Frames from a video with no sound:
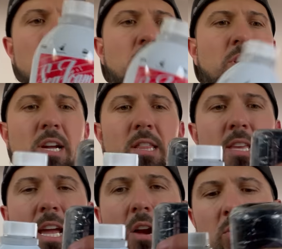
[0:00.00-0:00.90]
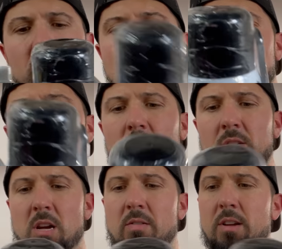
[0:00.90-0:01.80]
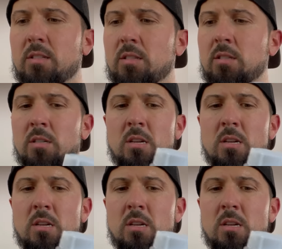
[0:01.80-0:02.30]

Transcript: You can get the aerosol version of it.